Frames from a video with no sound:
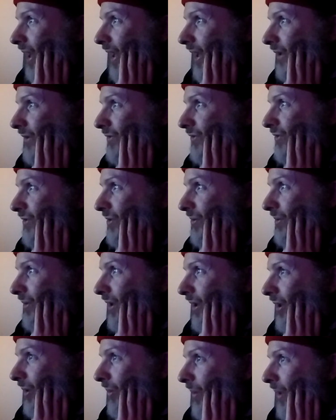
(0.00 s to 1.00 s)
as to
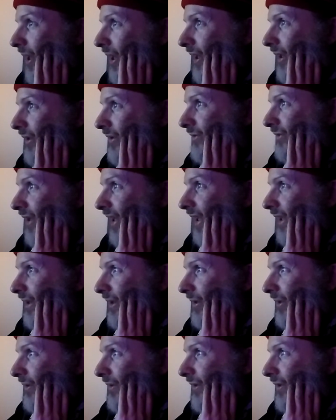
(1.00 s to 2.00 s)
their ways, and
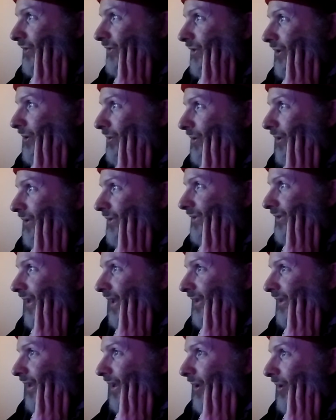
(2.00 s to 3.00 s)
learn the secrets
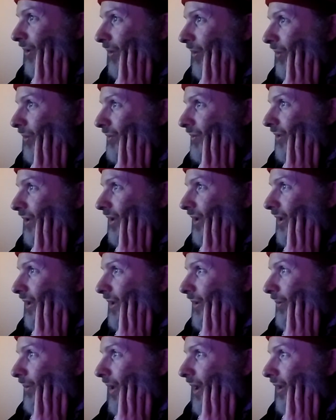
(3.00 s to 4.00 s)
that they hold.
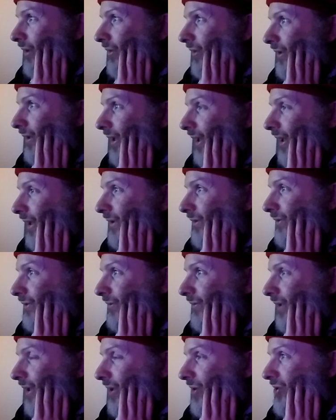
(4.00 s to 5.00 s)
Walk the lines
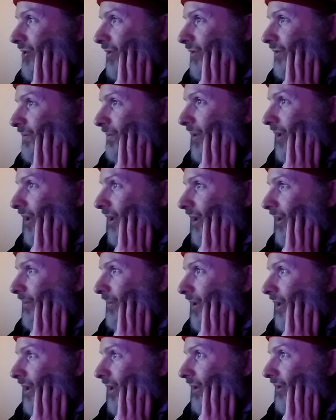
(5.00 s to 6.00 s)
of nature's
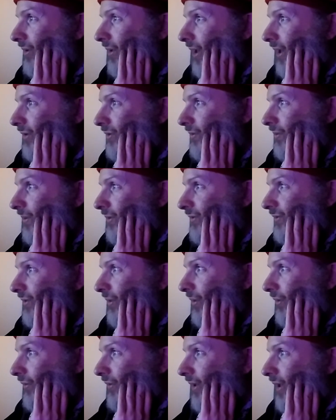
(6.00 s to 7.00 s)
palm, crossed with
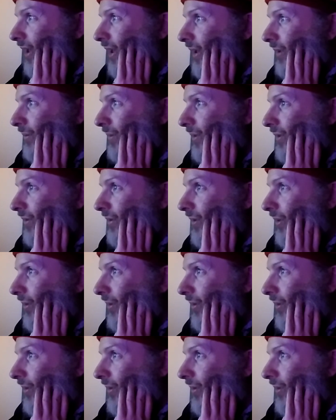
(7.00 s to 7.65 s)
silver and with